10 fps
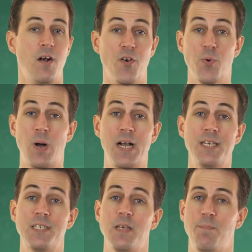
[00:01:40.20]

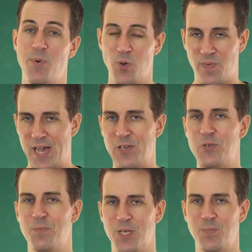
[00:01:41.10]
Otherwise, both
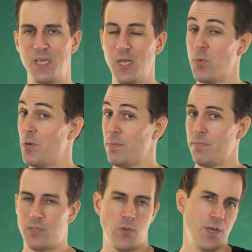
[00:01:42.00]
values must be
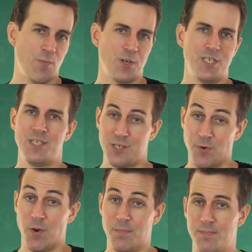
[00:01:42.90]
equal, so the difference is
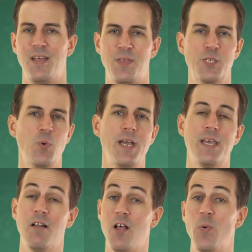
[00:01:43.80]
zero. This
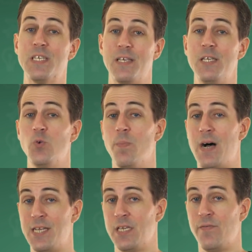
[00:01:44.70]
way, it'll always lead to a
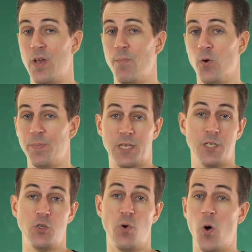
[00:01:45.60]
positive number
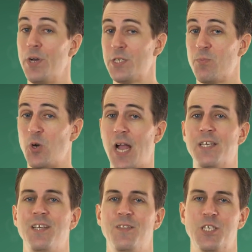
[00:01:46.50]
because you always
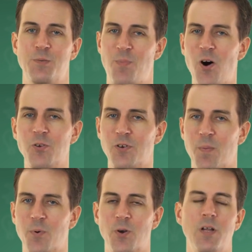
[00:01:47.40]
subtract the smaller
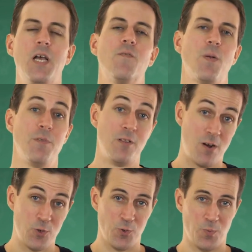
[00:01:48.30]
number from the
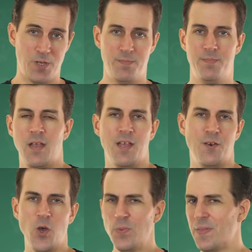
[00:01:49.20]
larger one.
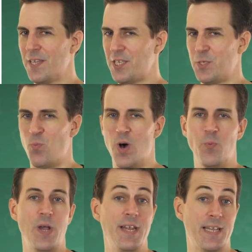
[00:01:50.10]
Note that this is
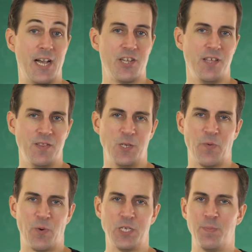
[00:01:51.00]
one way to calculate the
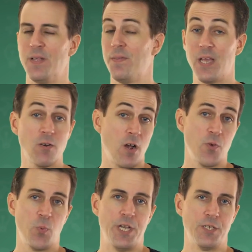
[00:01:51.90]
difference, but there are
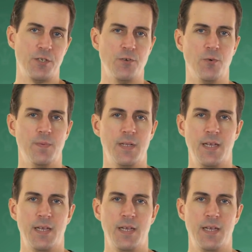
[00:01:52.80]
other ways too.